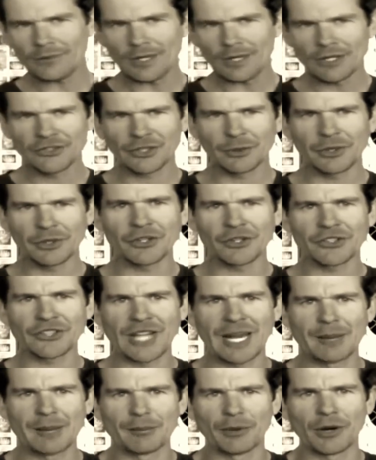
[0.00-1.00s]
Someone did a
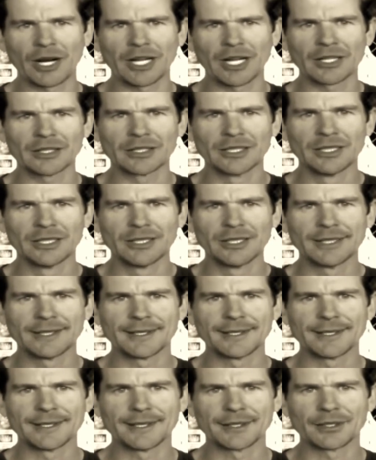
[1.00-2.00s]
soundbite.
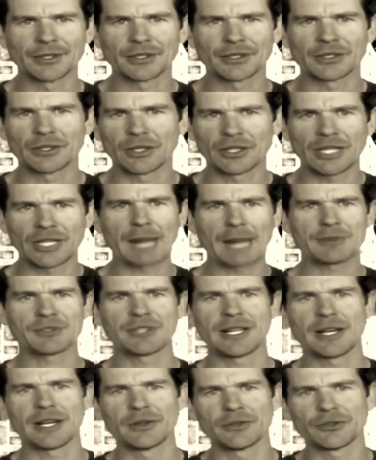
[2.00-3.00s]
Got to capture
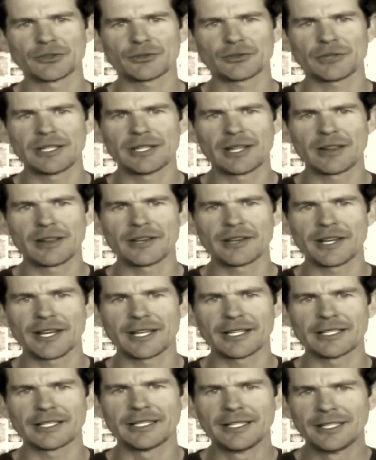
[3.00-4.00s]
that on the screen the other
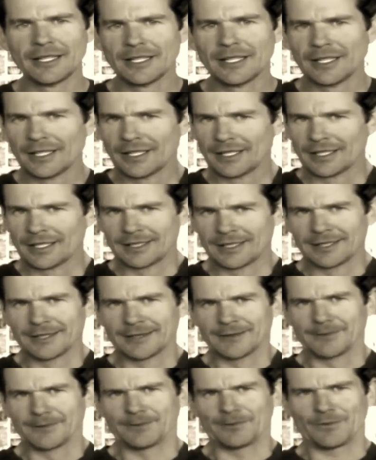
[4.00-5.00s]
day.
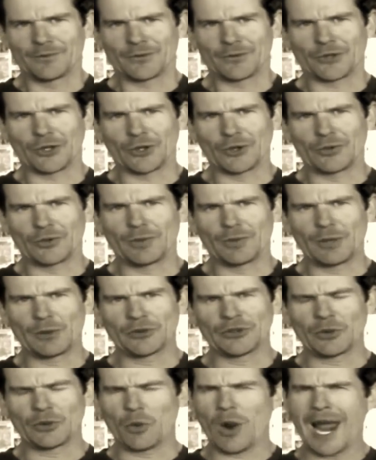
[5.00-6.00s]
So
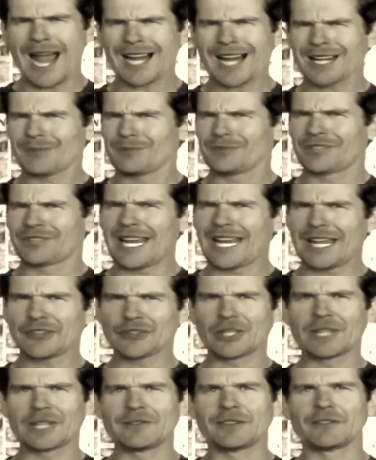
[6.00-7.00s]
people said, well, how come
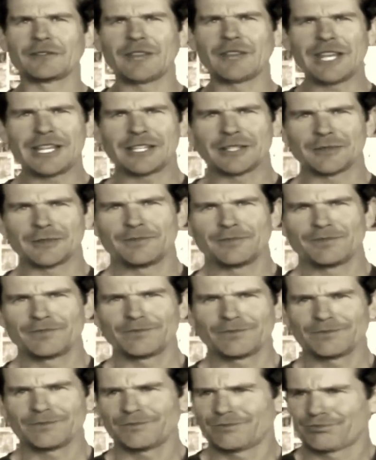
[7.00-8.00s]
Dan's not even a
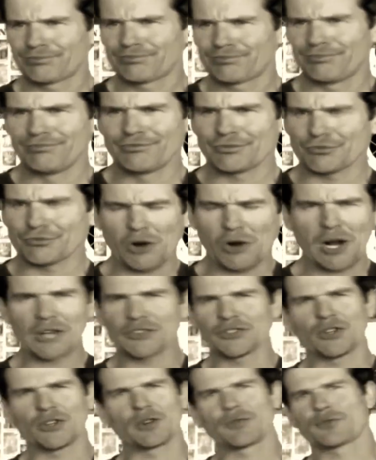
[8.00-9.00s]
vegan?
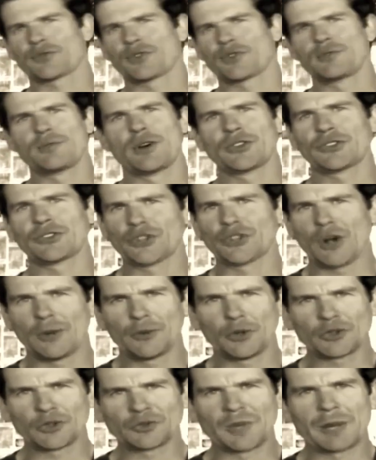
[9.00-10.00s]
Writes off fruit most of the
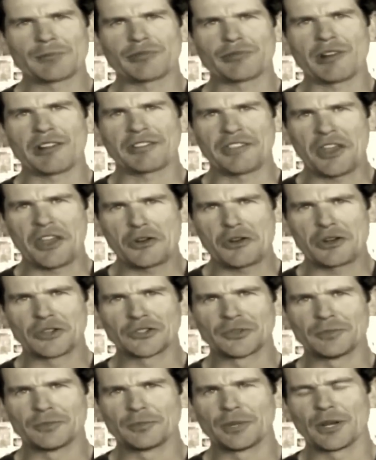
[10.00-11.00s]
time, talks about
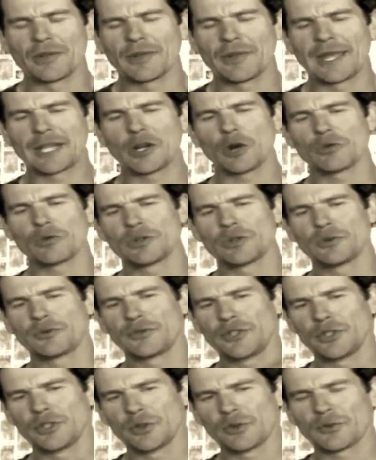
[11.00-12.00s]
breatharianism, but they got rid
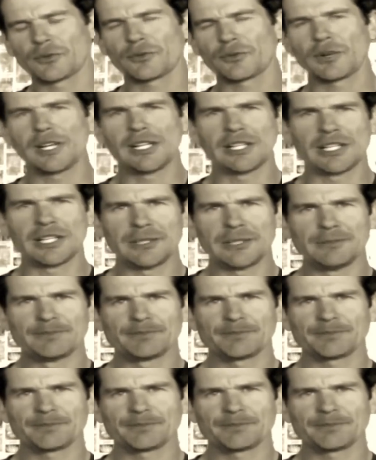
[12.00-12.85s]
of you and Freely